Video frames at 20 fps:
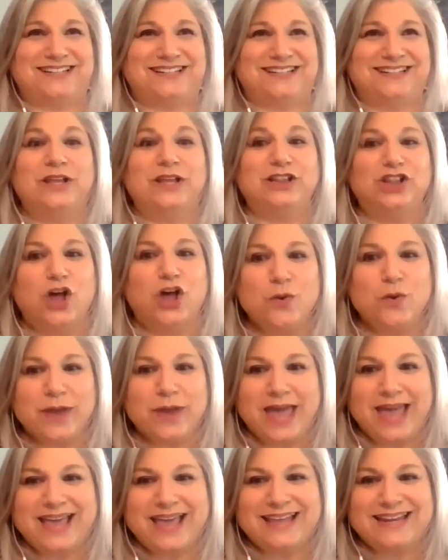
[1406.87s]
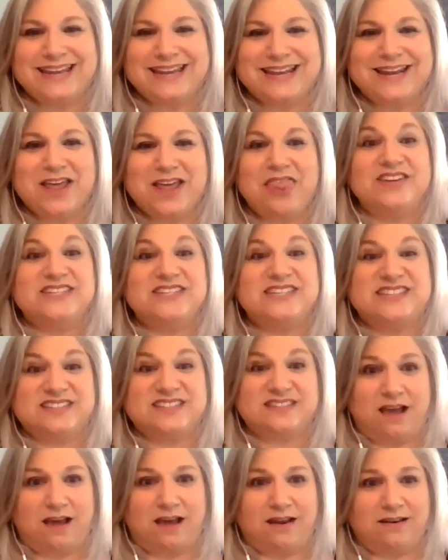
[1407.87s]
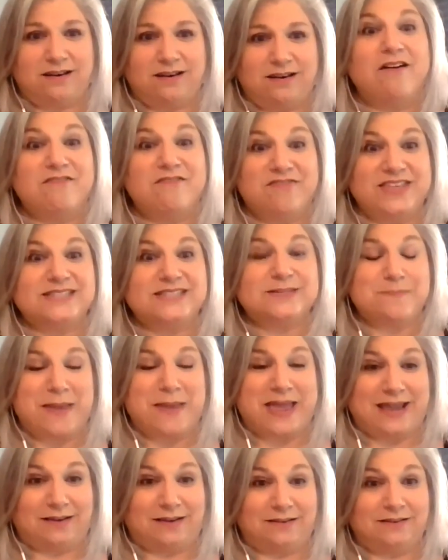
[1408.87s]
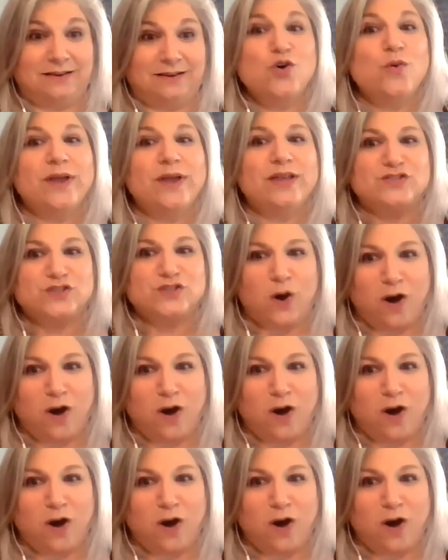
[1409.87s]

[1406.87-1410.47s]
we located the son of this man who is